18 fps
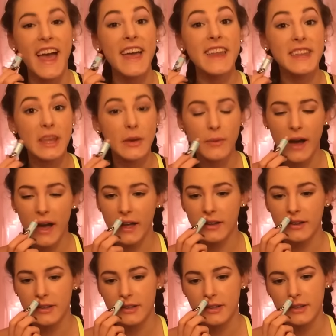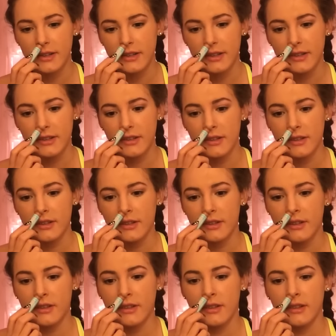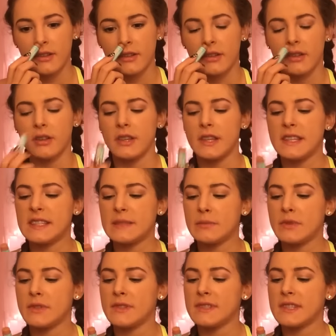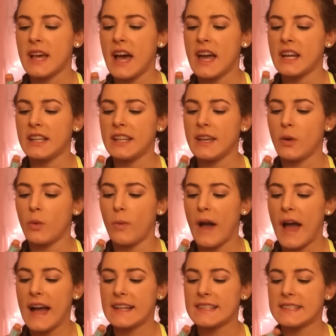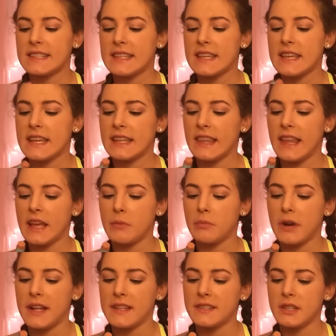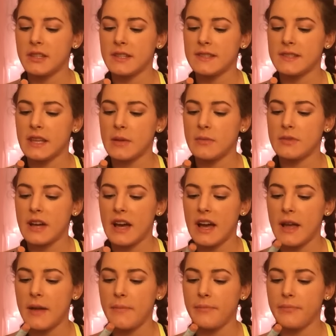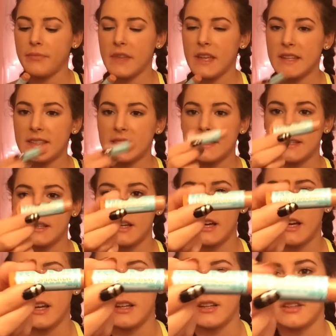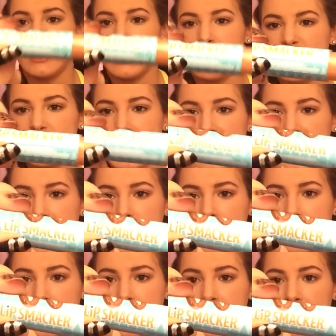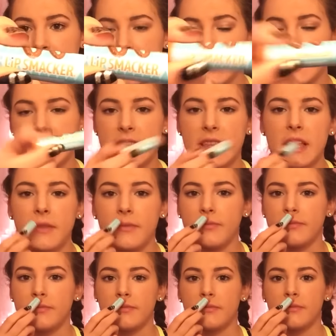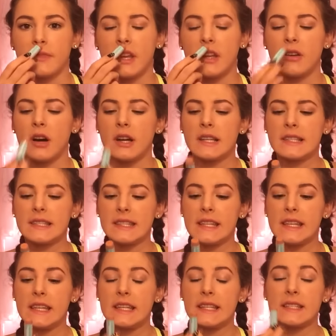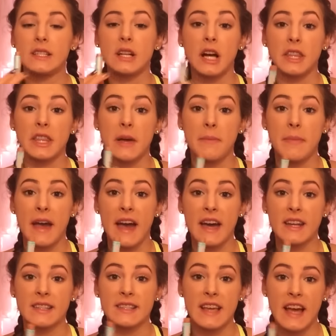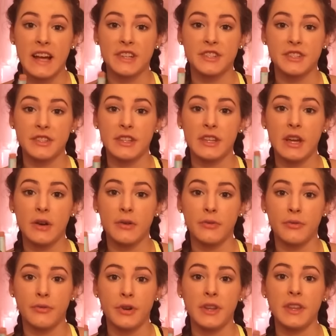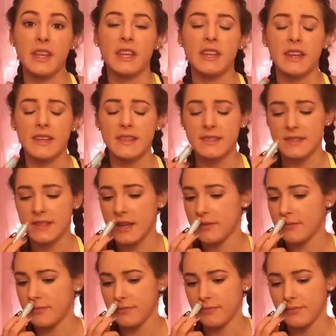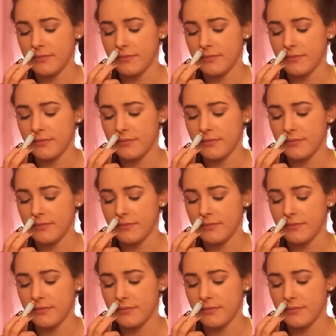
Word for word: anyway, this smells kind of like waxy and like pretzel at the same time. It's a lip smacker if I didn't already say that. And honestly, it is not that bad. It's actually a really nice scent.